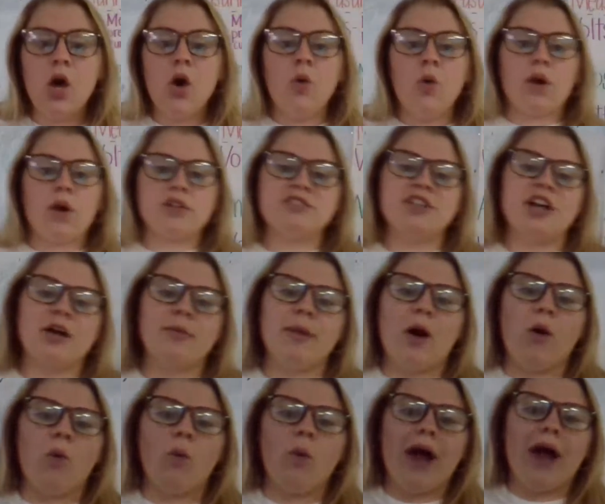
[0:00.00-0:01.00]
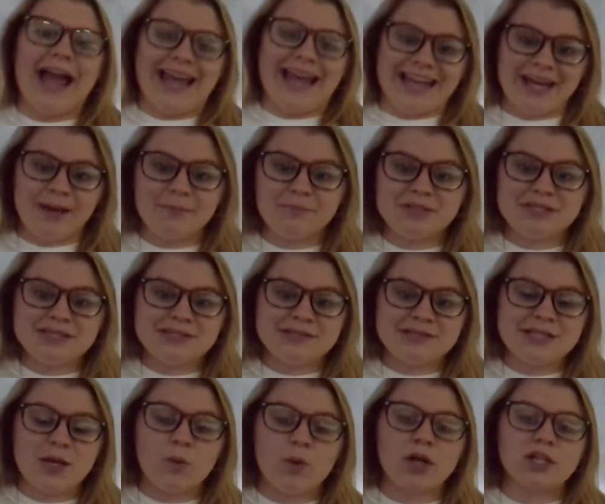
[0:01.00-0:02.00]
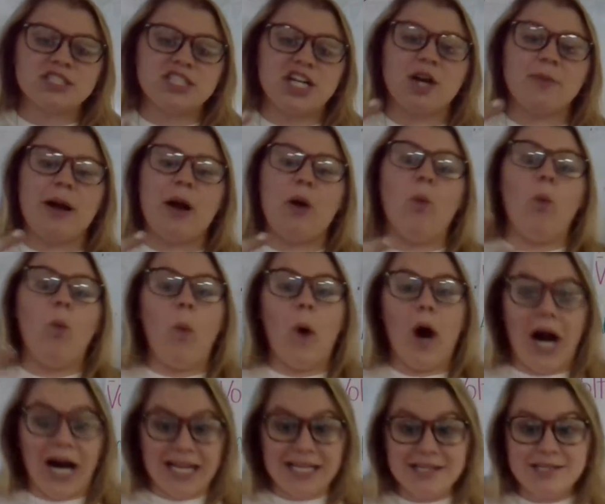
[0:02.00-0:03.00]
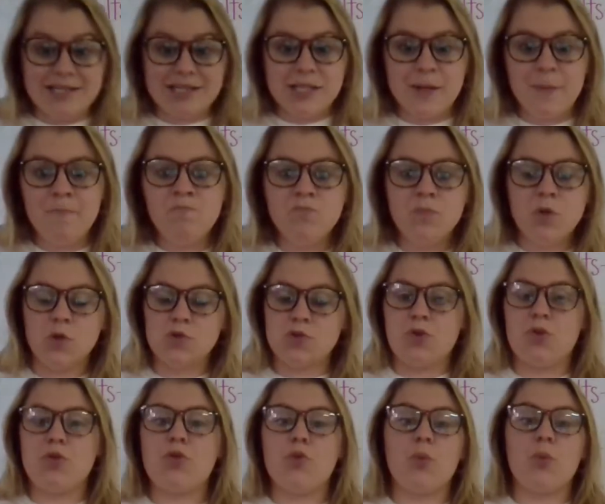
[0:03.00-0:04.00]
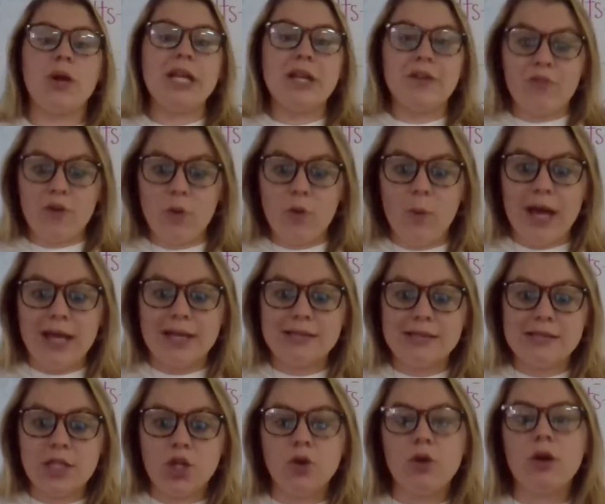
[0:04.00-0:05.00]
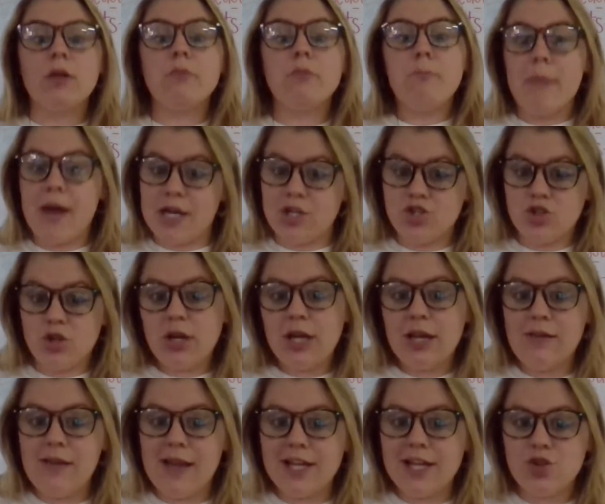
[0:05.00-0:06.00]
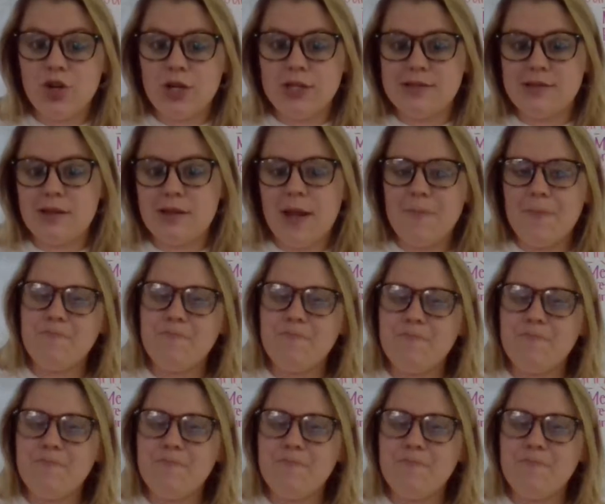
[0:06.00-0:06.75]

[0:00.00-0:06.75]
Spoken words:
we're going to talk about amps, and we're going to talk about watts. Those are three different ways that you can measure electricity.